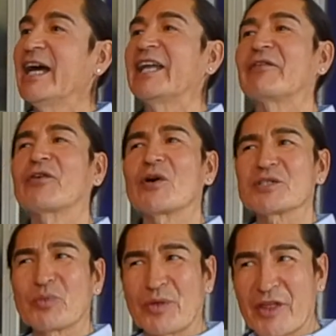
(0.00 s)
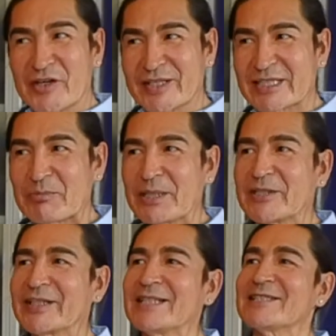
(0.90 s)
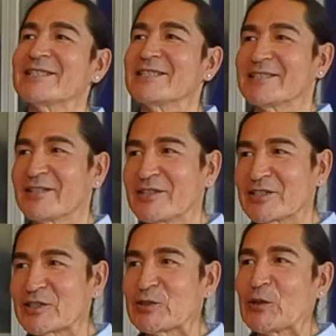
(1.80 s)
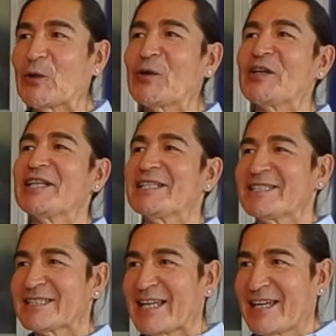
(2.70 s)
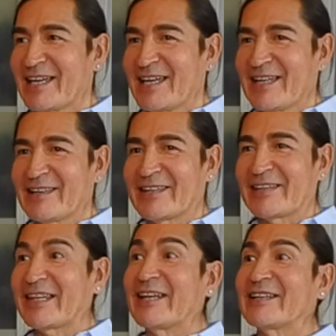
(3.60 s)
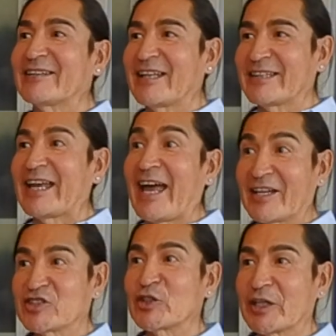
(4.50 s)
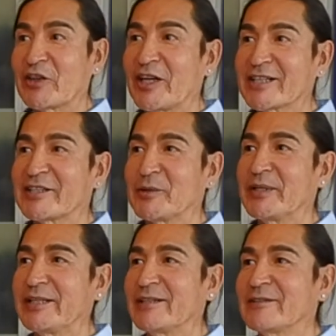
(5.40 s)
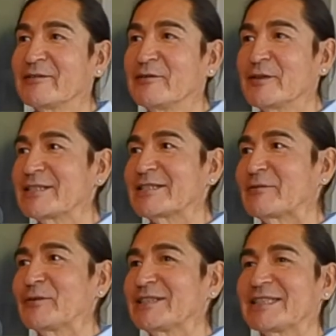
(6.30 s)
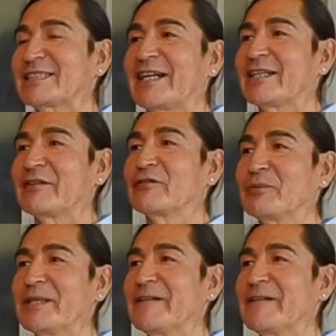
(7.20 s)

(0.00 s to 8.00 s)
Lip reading: And of course, with their experiences and their stories that they had during their career was exciting for me.